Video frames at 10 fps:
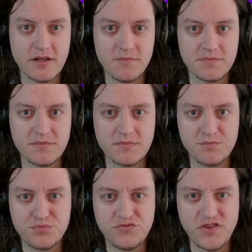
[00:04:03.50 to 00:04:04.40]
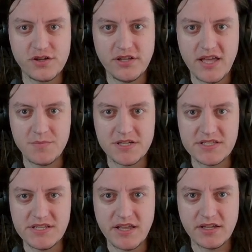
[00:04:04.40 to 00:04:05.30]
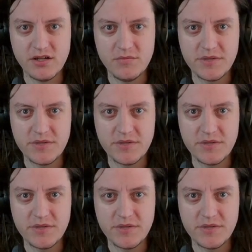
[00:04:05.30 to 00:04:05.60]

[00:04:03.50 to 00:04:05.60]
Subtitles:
I am fairly happy to see that go